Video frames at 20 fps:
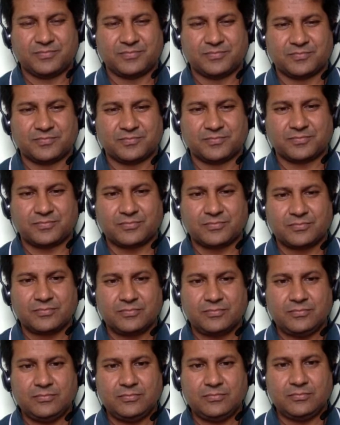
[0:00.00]

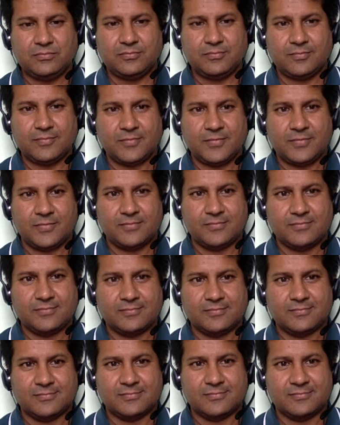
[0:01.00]

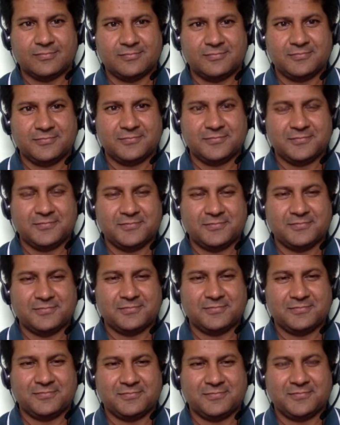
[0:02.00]

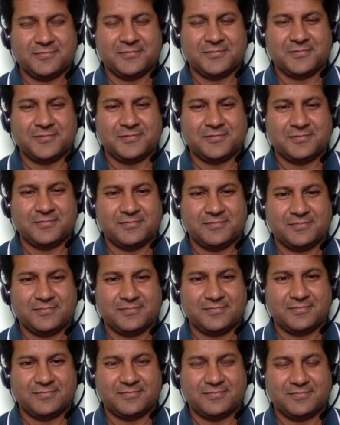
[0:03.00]

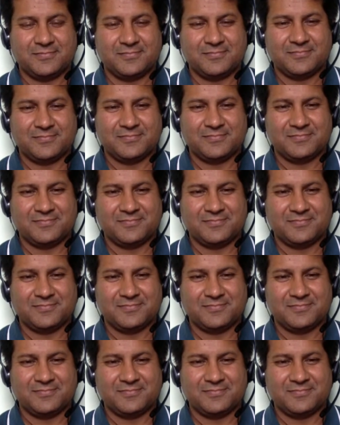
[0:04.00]
(silent)